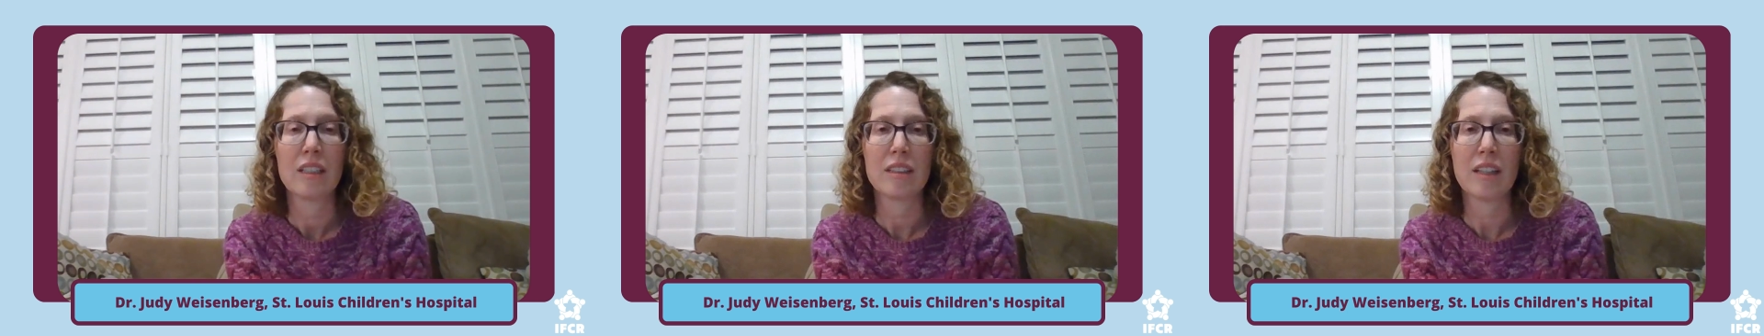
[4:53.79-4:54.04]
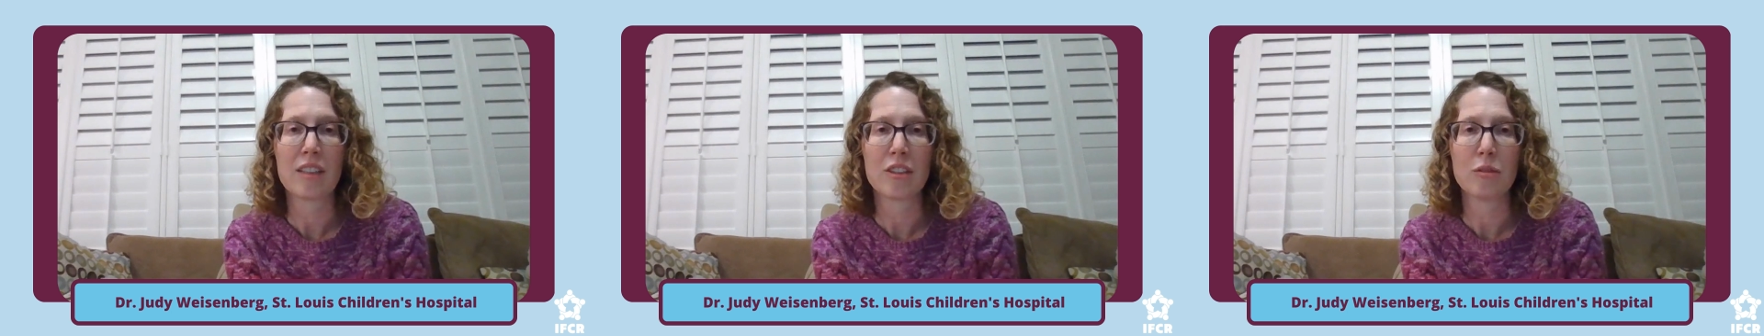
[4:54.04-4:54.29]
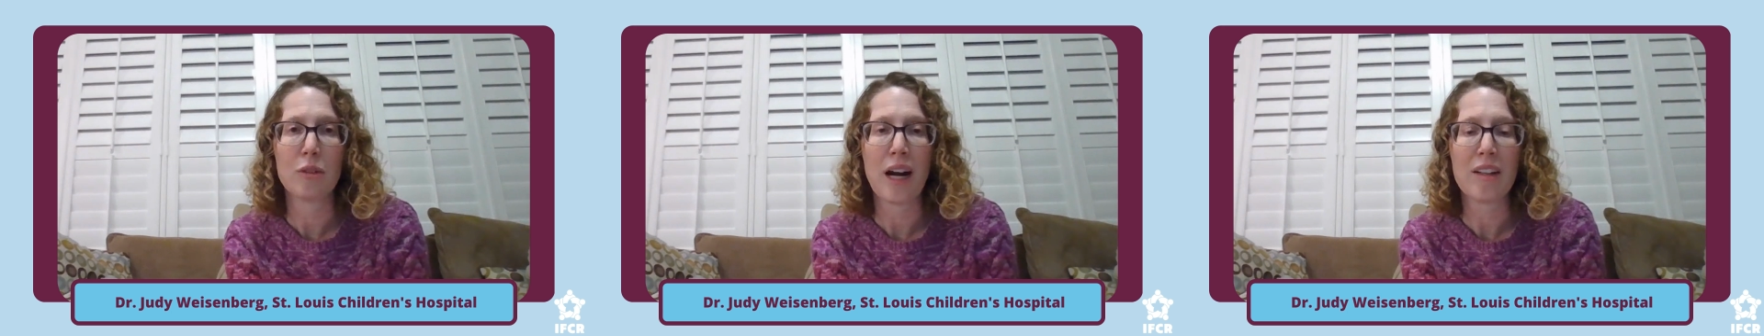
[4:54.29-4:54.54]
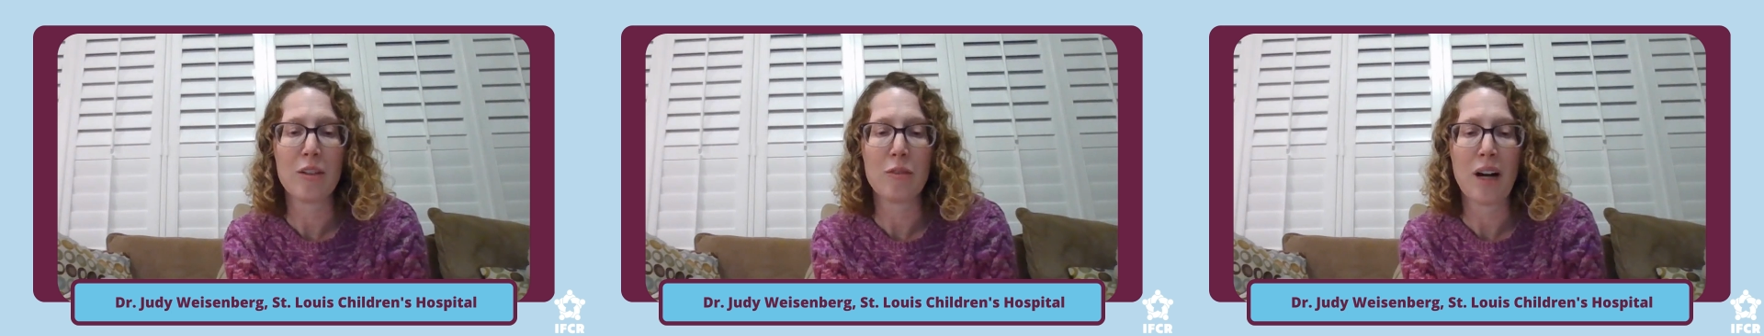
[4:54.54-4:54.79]
Dr.
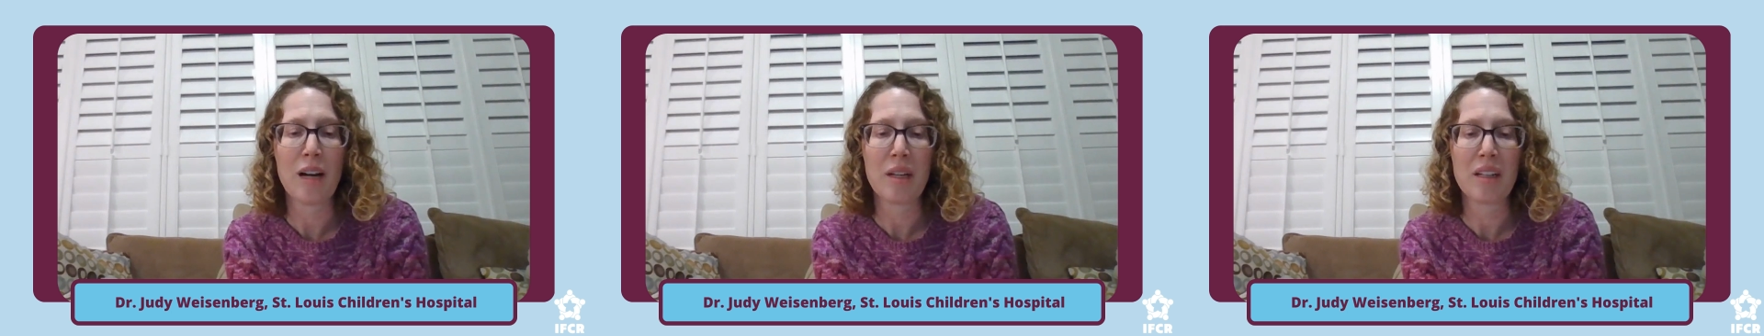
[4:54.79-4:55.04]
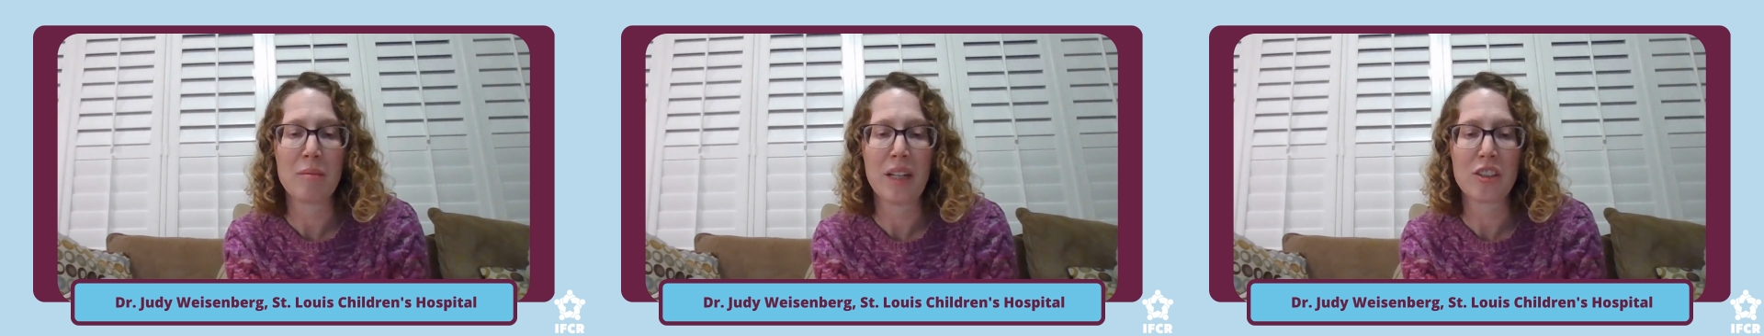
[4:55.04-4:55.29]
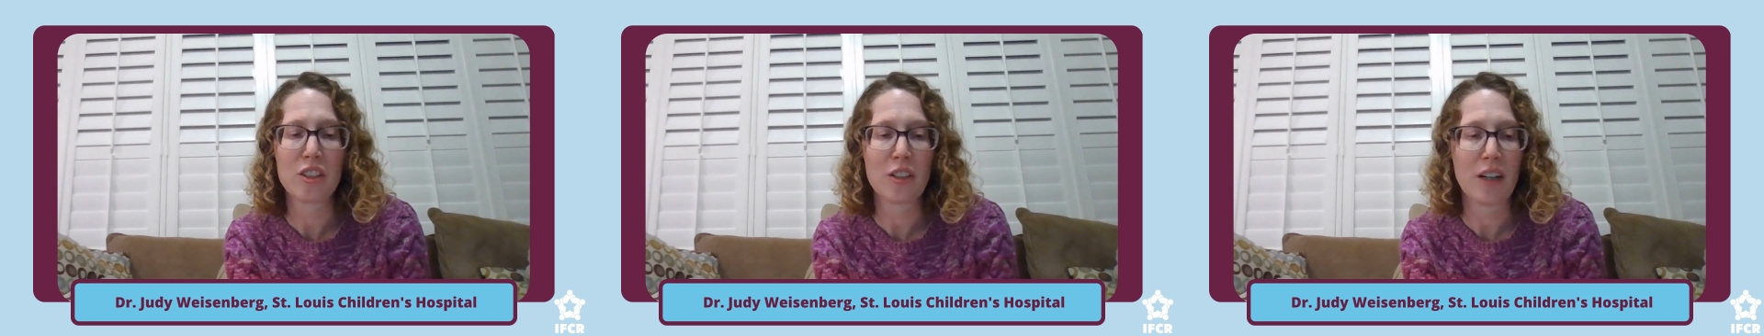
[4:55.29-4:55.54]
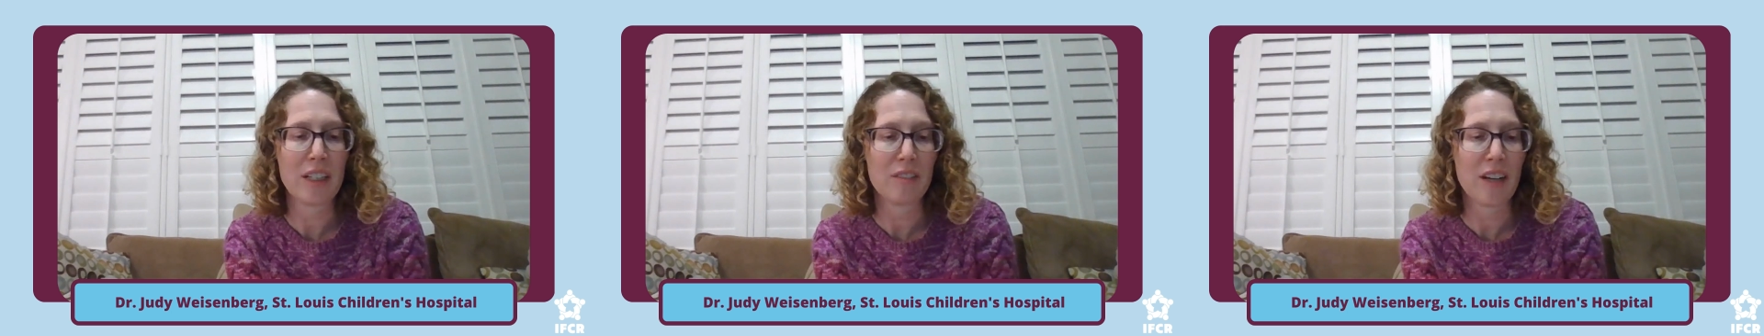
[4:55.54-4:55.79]
Reither wanted me to make
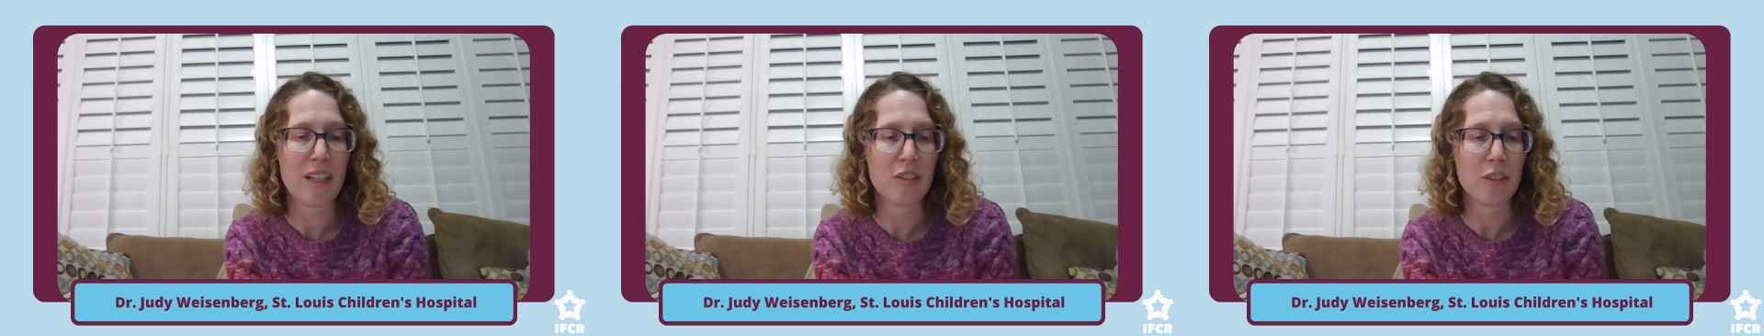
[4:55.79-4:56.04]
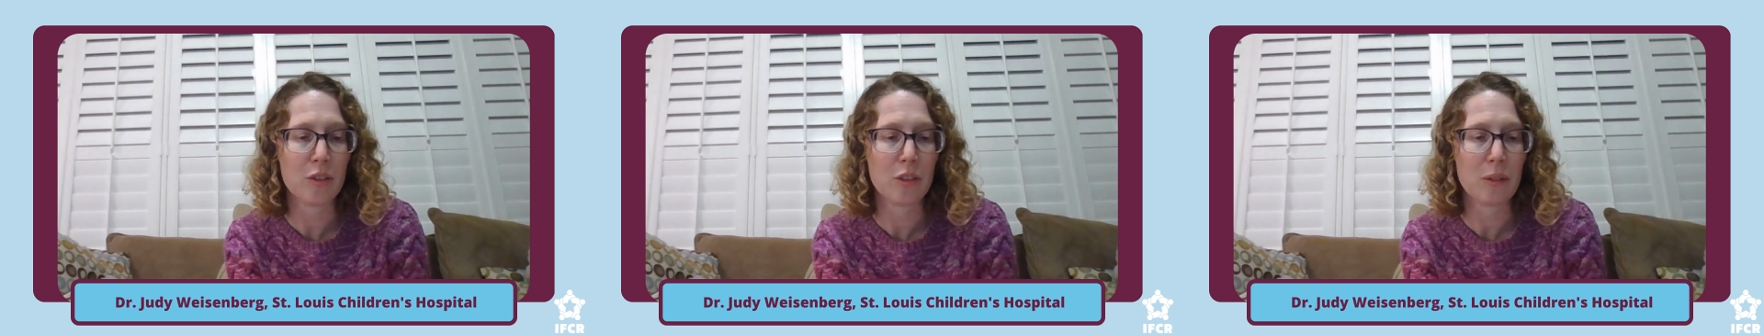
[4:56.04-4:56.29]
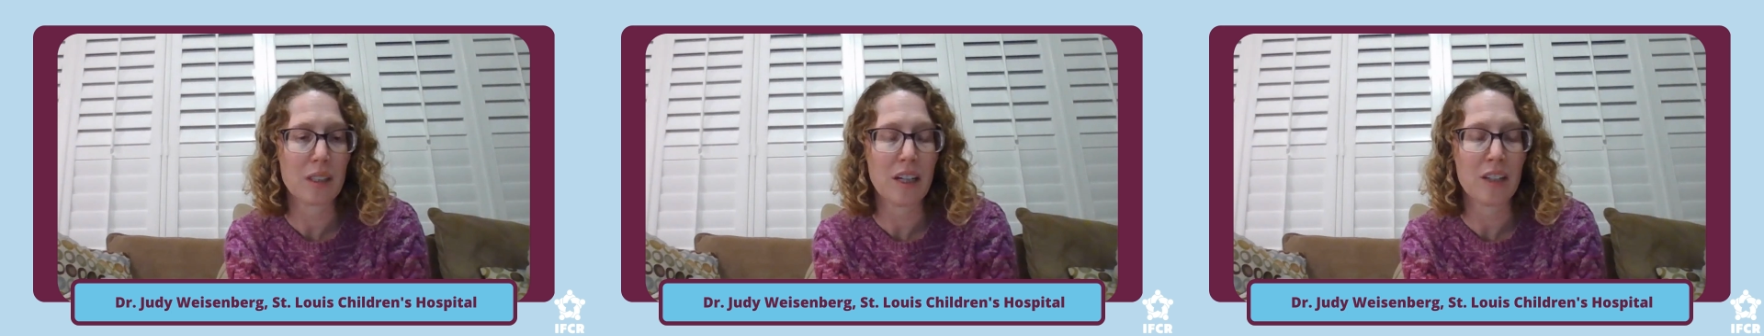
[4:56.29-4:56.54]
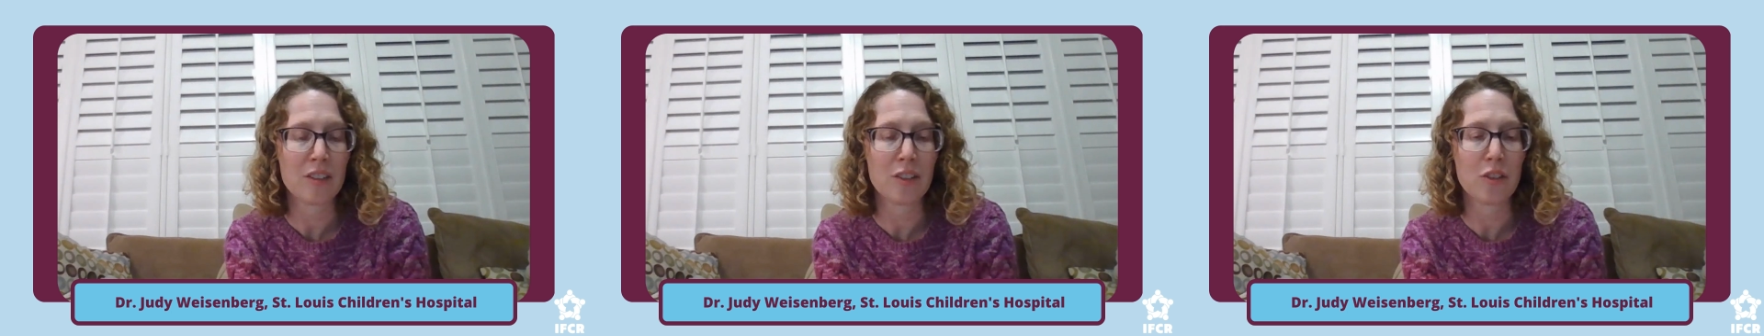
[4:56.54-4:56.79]
sure I invited you to a
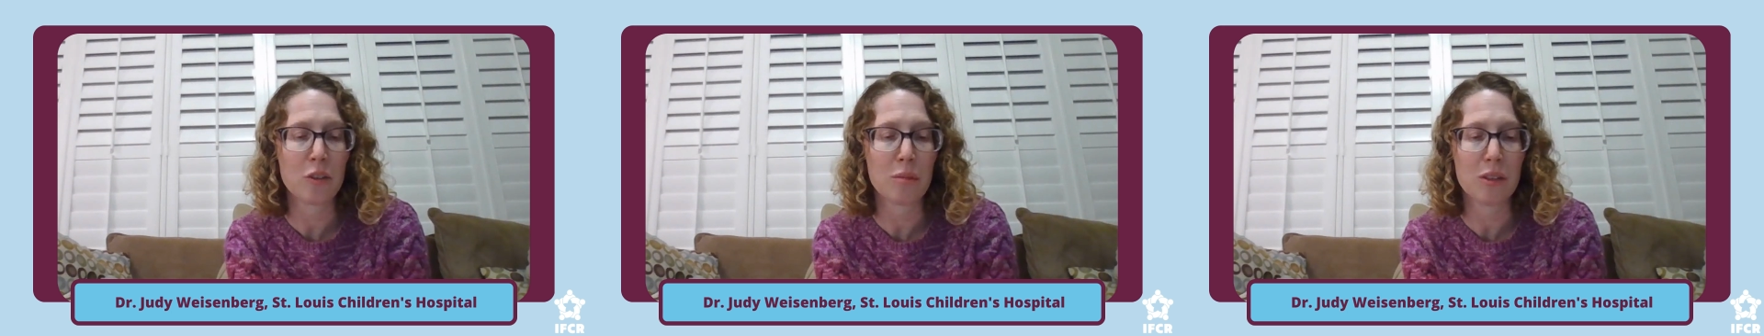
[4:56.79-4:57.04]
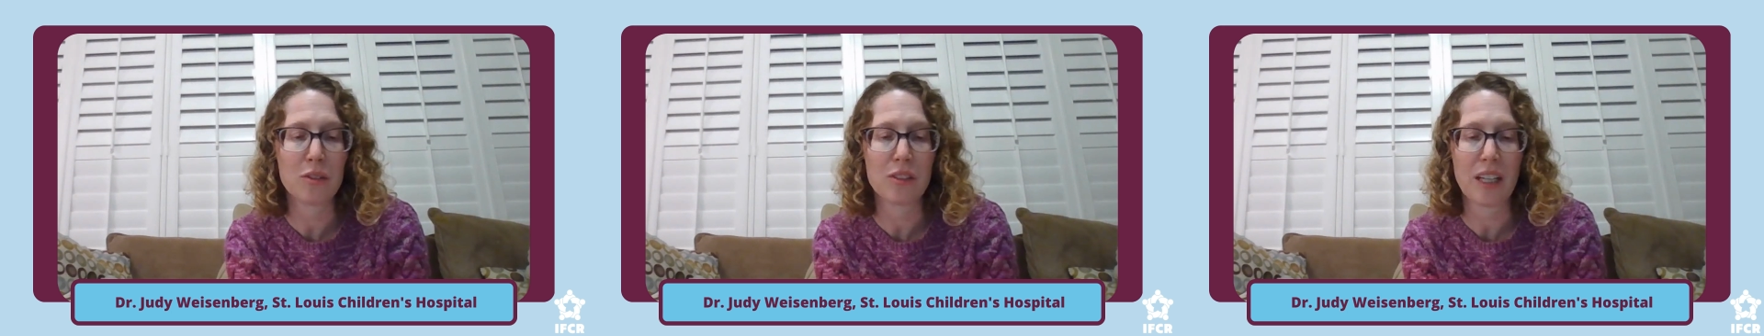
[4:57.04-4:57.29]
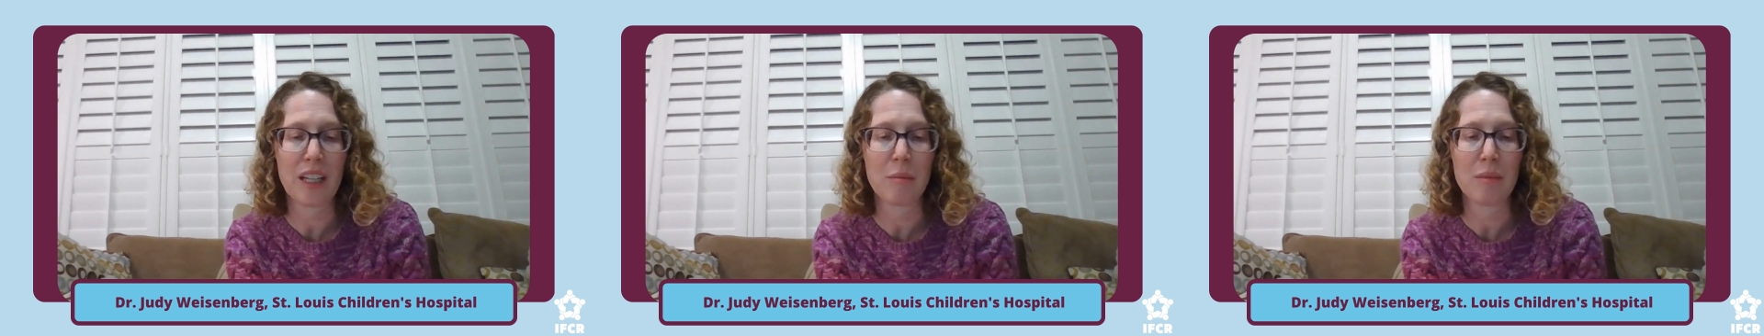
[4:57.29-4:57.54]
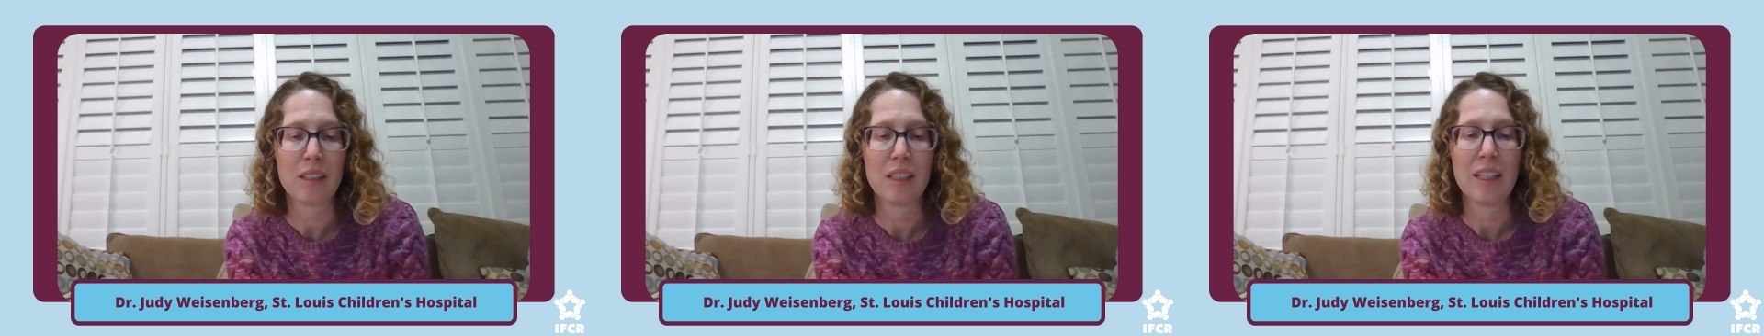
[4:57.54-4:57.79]
Cardinals or Blues
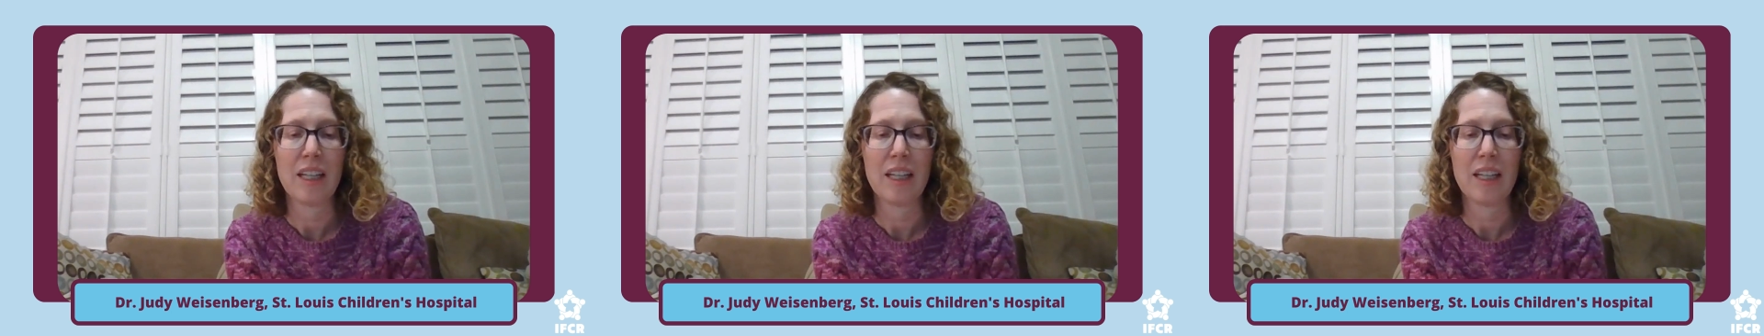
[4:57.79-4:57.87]
game,